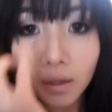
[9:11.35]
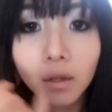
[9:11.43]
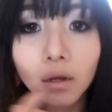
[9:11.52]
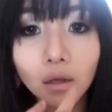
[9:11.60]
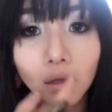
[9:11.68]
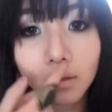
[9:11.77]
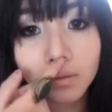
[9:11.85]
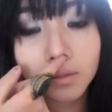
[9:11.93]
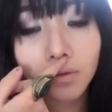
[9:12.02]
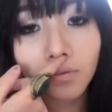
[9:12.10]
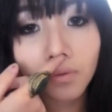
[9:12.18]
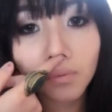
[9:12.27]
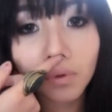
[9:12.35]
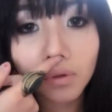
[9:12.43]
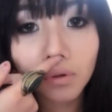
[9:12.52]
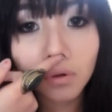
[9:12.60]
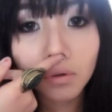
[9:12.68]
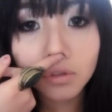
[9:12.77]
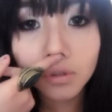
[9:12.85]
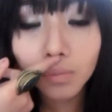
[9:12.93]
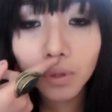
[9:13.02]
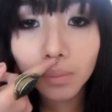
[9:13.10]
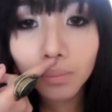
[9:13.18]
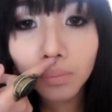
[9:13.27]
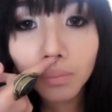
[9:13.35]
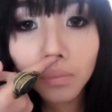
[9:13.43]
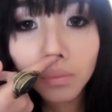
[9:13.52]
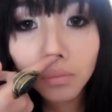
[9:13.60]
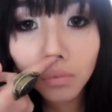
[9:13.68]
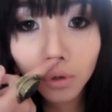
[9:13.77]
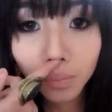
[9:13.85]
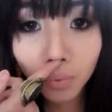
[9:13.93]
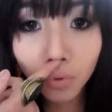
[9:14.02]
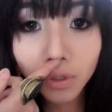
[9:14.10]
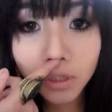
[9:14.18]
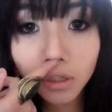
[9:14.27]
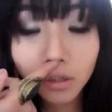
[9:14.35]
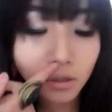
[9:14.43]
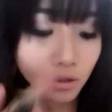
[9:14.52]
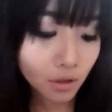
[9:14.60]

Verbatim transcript: and also if you want your nose to be more pointier,